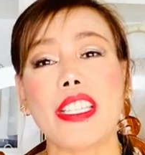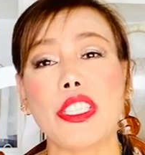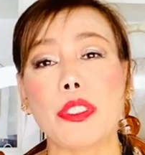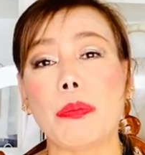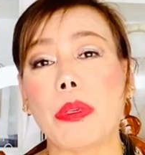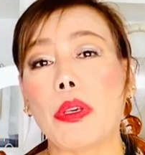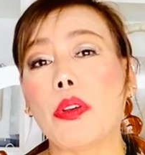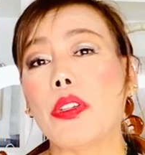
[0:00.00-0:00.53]

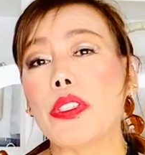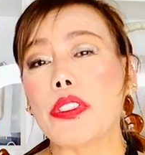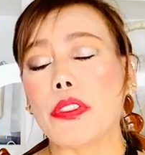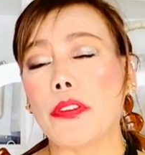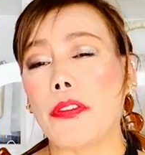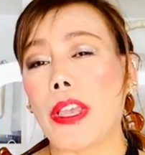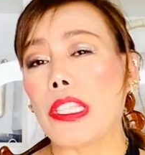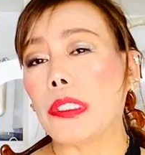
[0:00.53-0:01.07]
You may
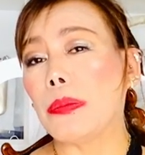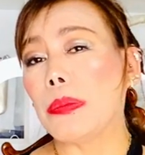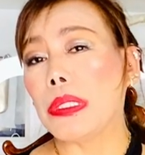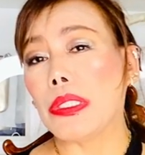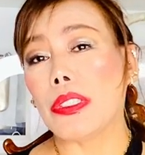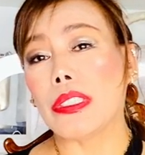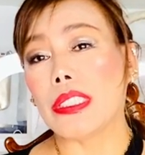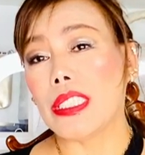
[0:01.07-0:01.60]
also follow me
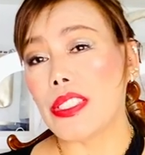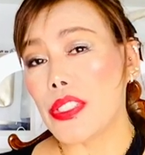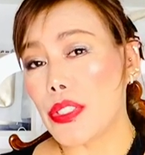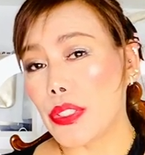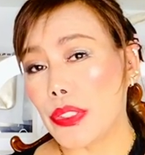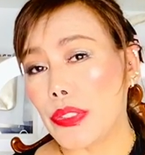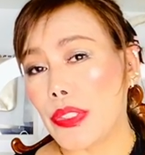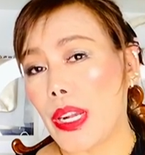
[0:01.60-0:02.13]
on
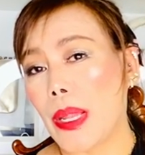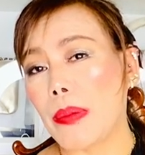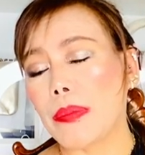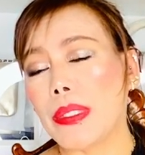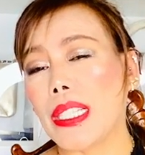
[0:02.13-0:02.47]
Instagram.